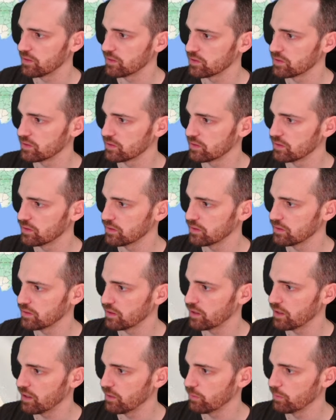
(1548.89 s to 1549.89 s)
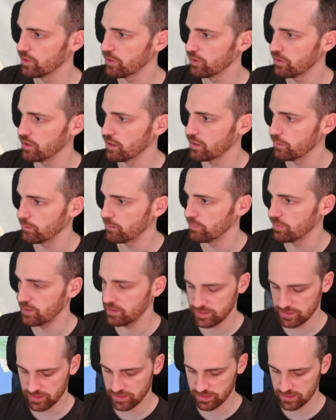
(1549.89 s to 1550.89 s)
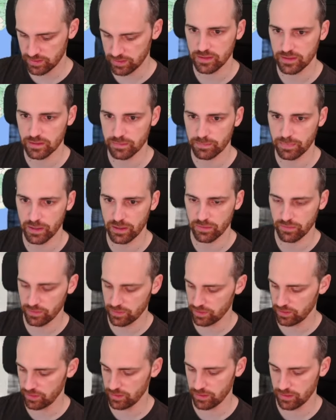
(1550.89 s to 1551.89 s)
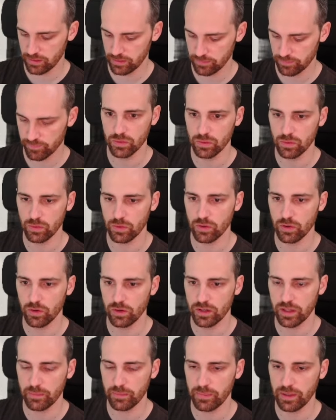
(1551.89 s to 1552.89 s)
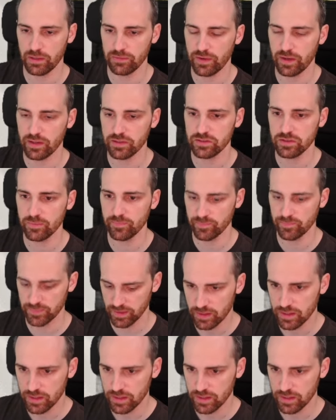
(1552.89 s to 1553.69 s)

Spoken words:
So now we only miss this part of here to call the main function.